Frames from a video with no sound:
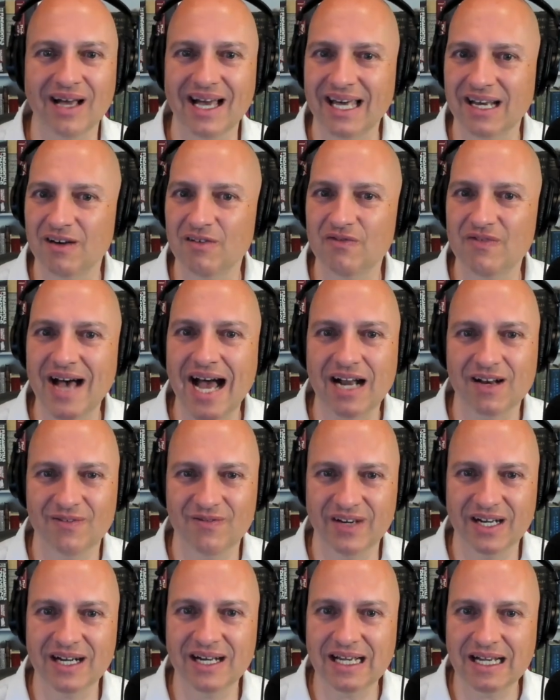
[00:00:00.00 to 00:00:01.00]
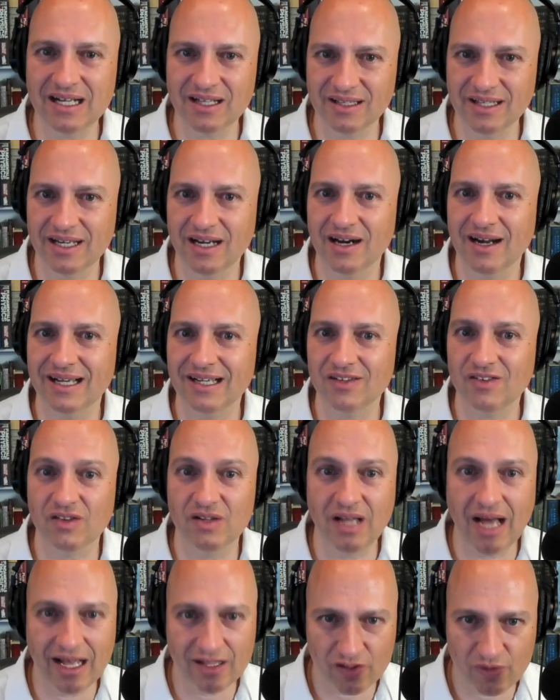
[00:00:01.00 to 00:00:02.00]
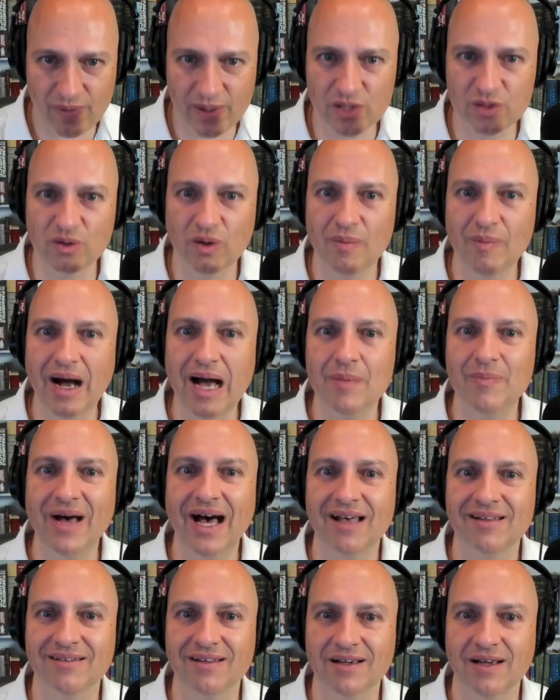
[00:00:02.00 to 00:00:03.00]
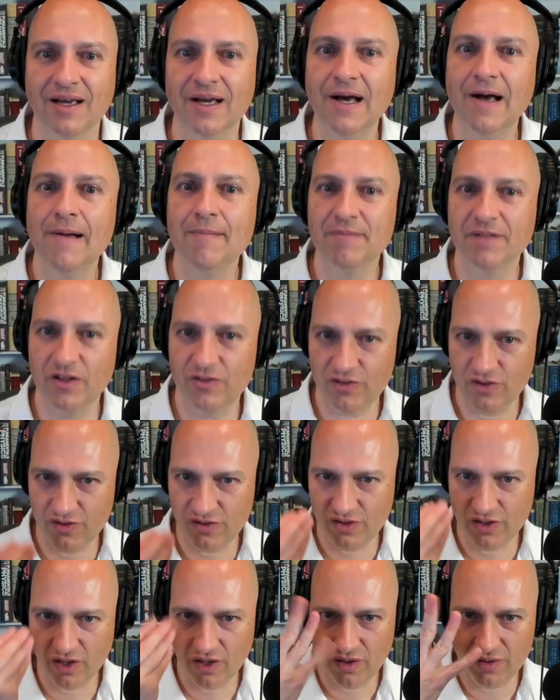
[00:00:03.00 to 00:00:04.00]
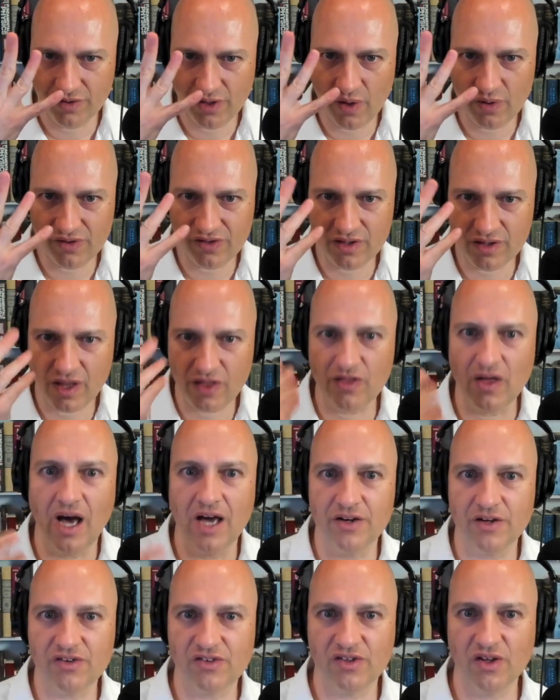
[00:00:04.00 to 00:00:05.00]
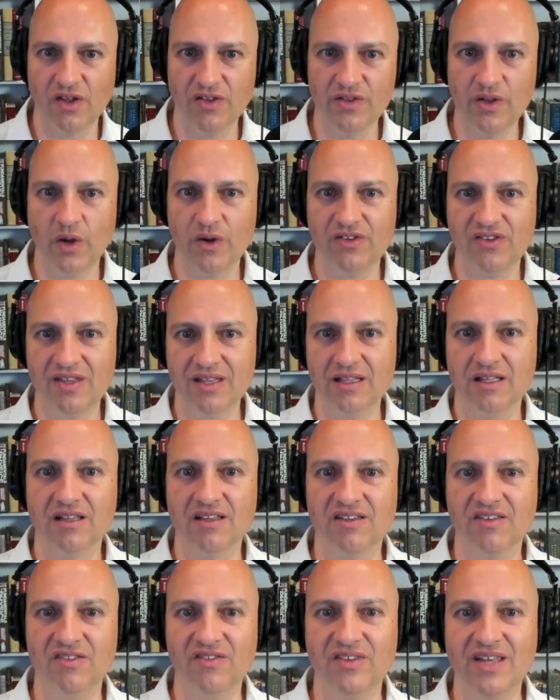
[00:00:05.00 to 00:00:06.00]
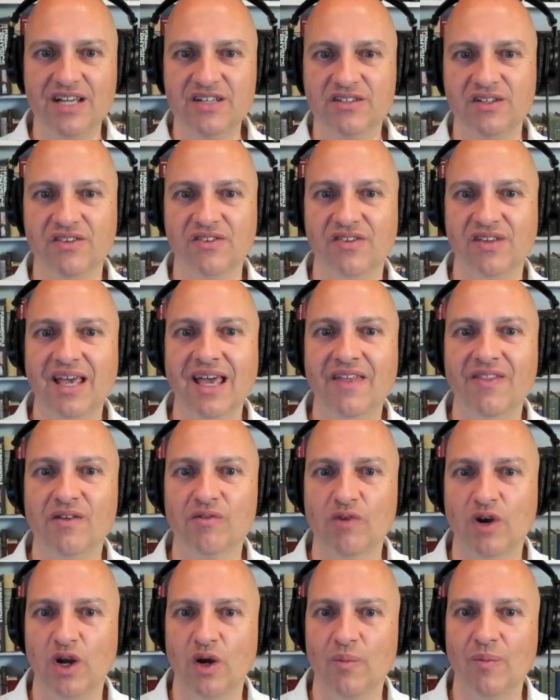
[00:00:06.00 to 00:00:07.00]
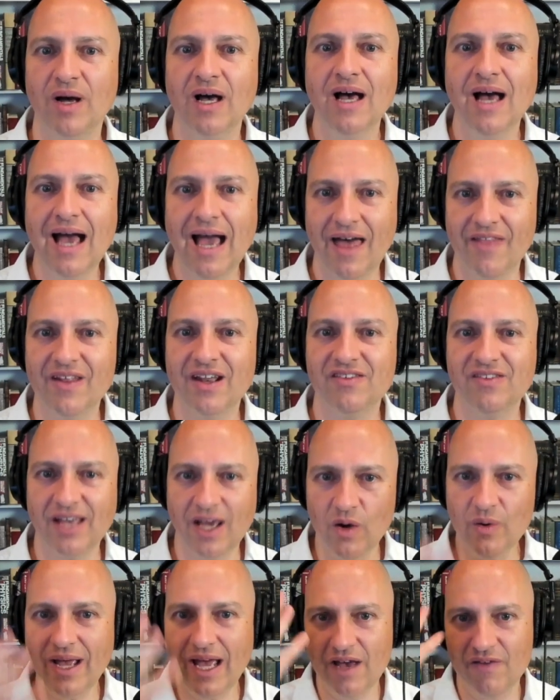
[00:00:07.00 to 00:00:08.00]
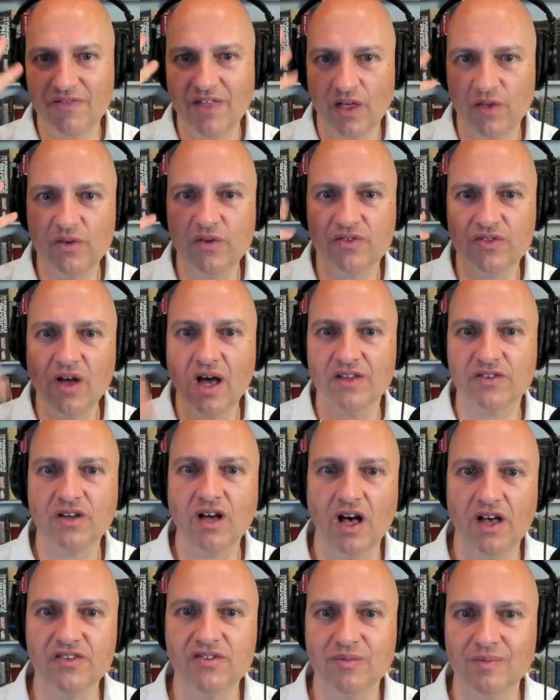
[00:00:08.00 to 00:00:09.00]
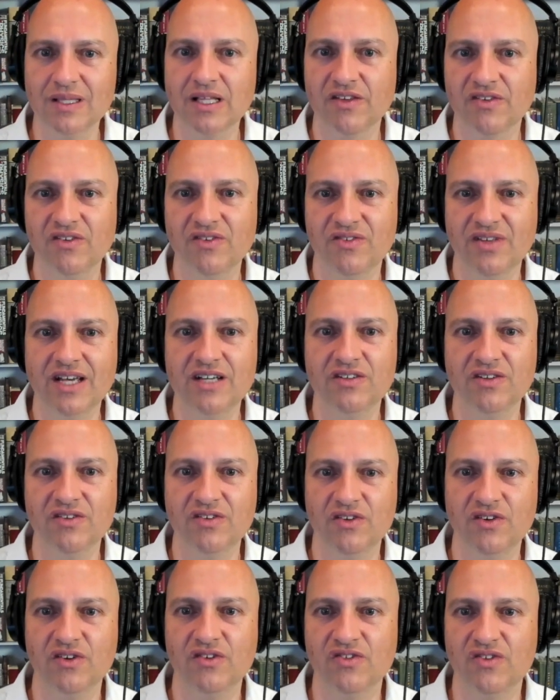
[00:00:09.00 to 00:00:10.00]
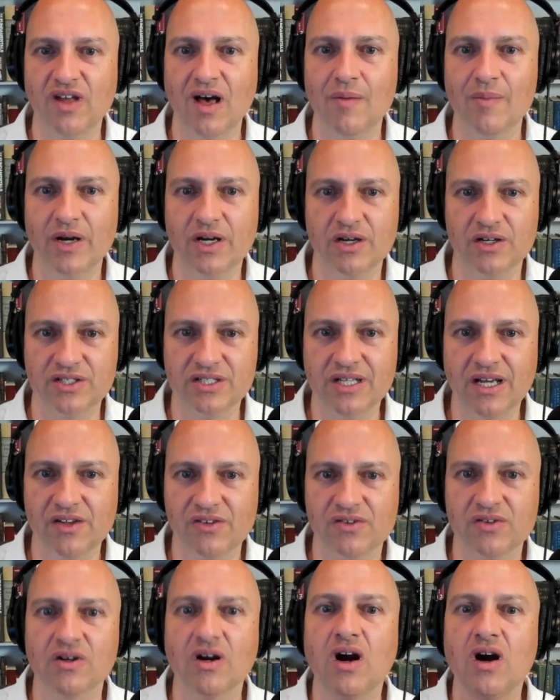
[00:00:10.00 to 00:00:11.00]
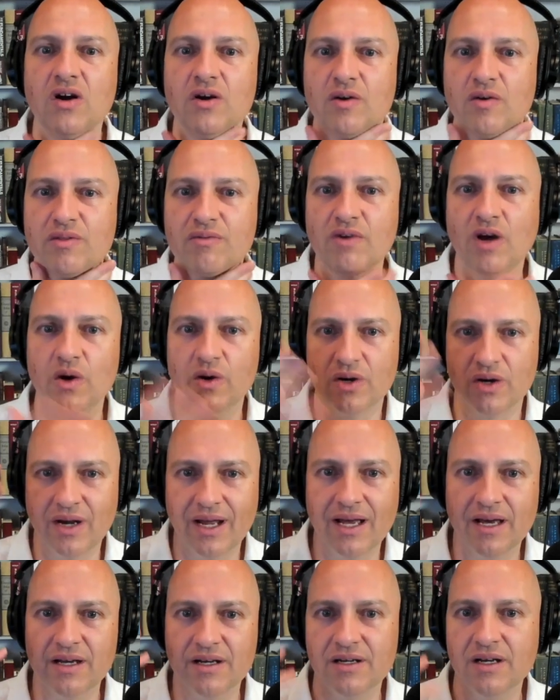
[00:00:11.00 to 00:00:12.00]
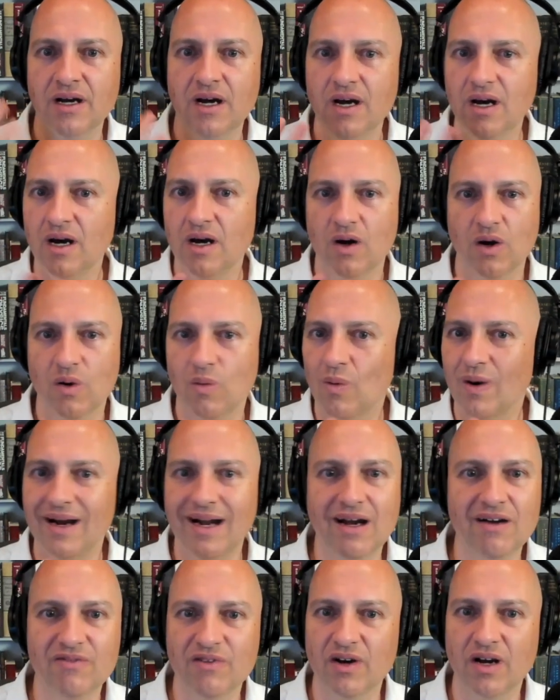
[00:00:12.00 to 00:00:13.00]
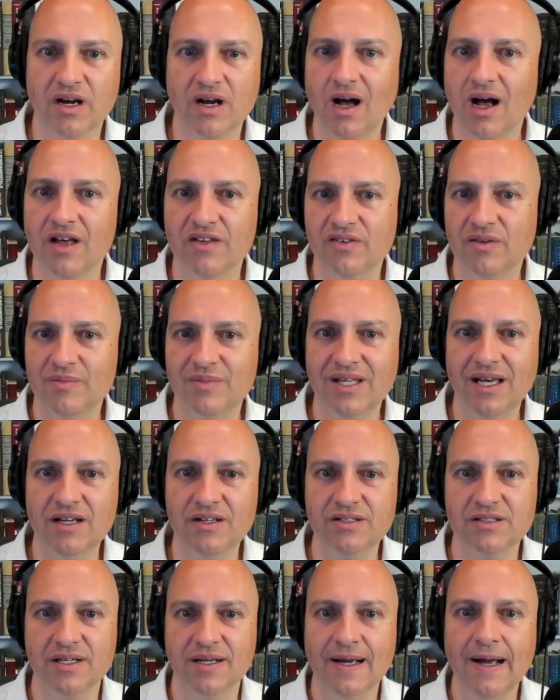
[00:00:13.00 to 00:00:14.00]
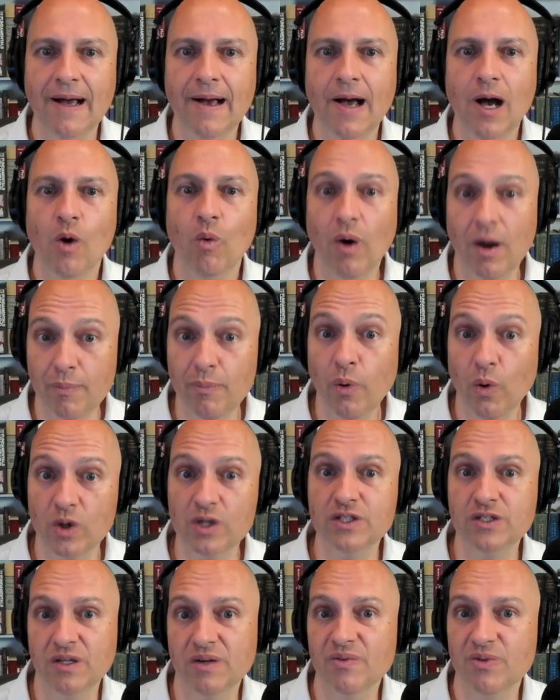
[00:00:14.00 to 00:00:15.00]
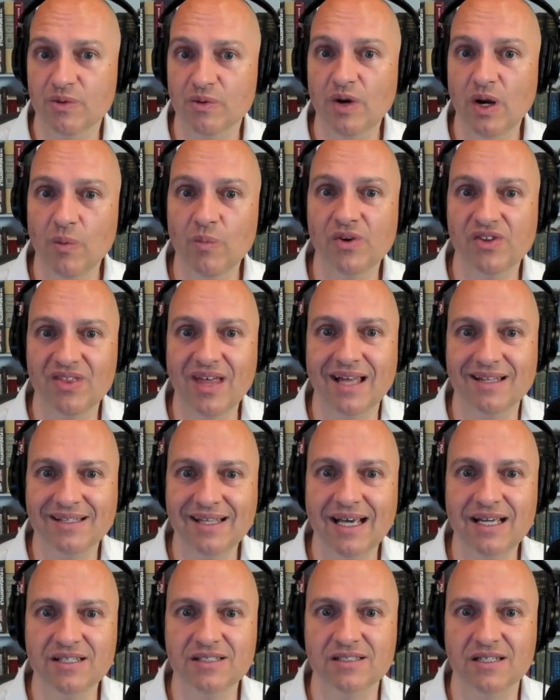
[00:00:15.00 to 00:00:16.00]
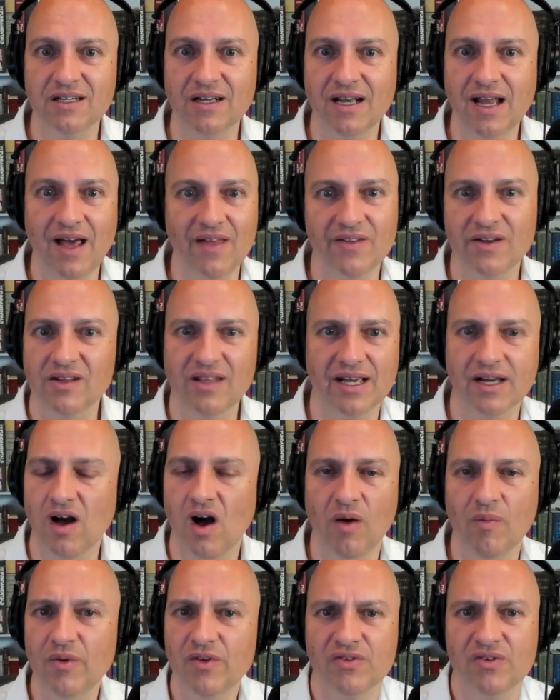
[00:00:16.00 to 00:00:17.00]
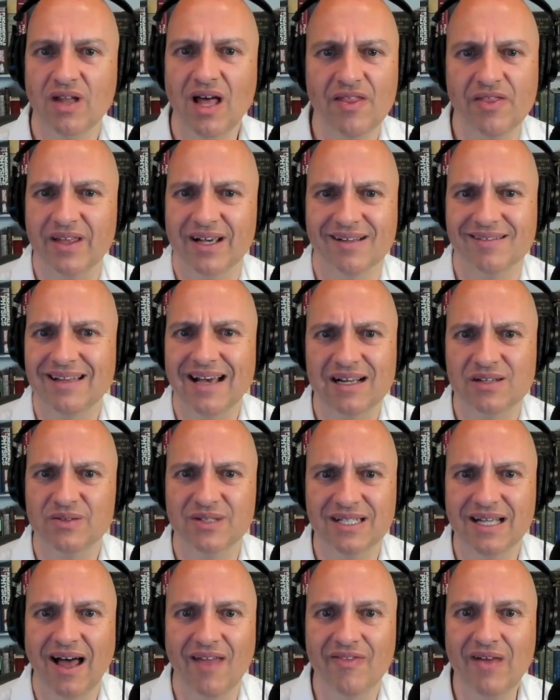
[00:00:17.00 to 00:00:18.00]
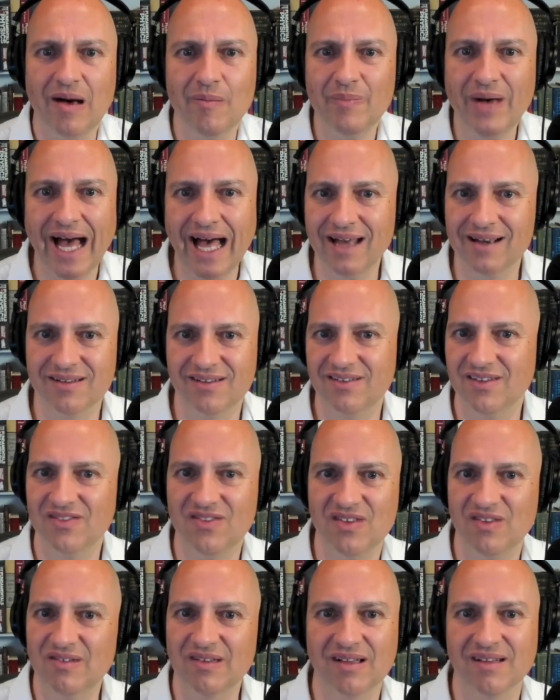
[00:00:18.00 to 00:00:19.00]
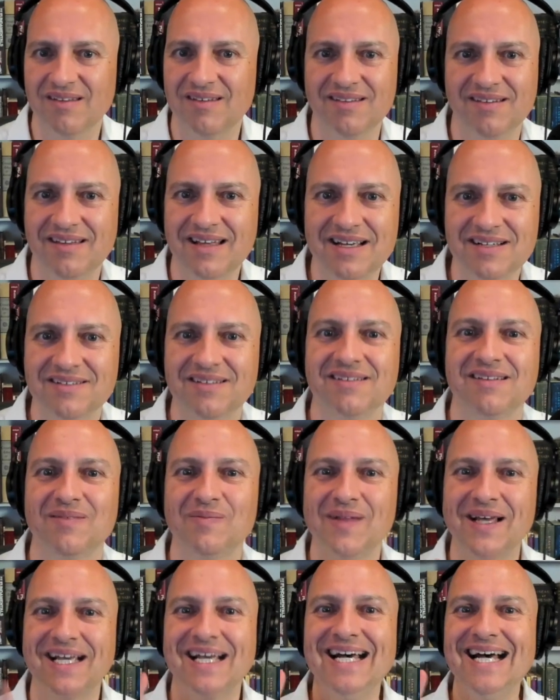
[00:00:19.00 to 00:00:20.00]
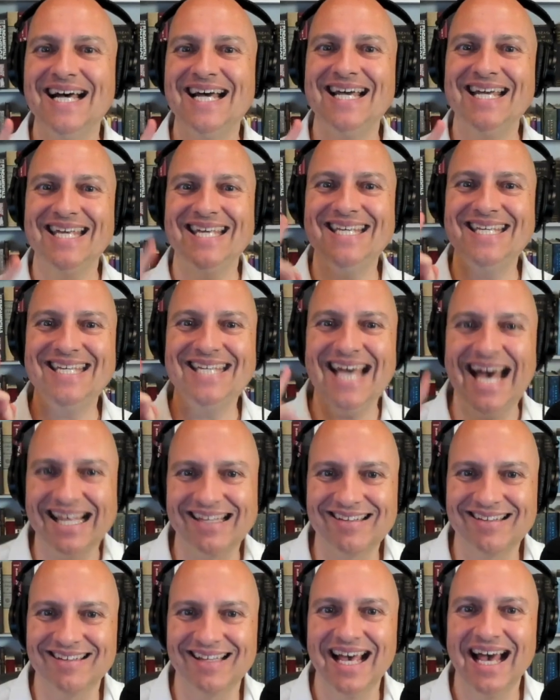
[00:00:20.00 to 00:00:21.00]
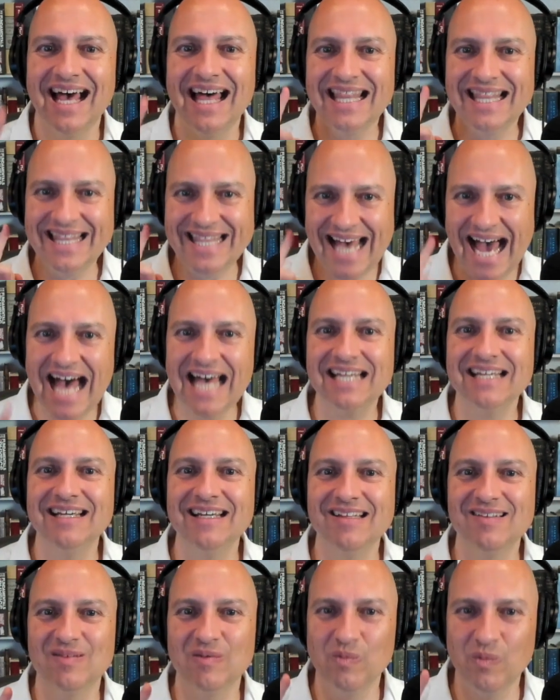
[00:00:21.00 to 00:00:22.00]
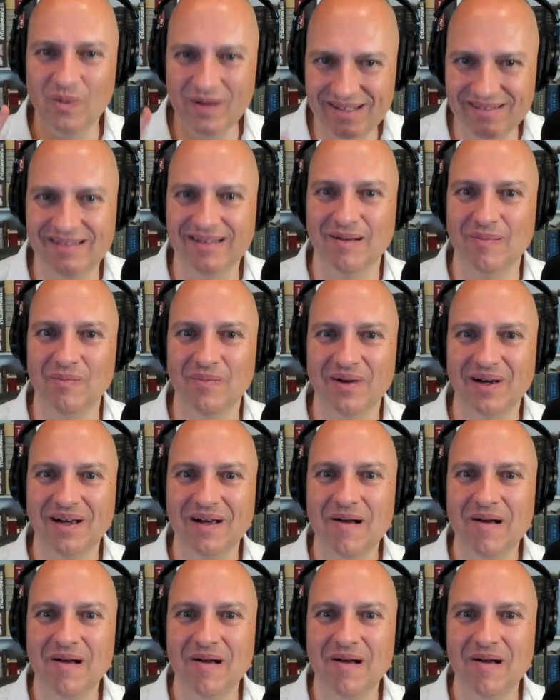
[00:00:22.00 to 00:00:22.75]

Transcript: And in fact, very clear. And it's not spiritual bypassing because you're still noticing the thought. You're still noticing the little sensations in the room. And then I say, okay, if those thoughts cause some little sensations in your stomach or chest or heart or throat or head or wherever it caused some tension, what portion of the room was that tension? And they're like, almost nothing. It's actually not that bad. It's just these little sensations. I'm like, yes, that is wisdom.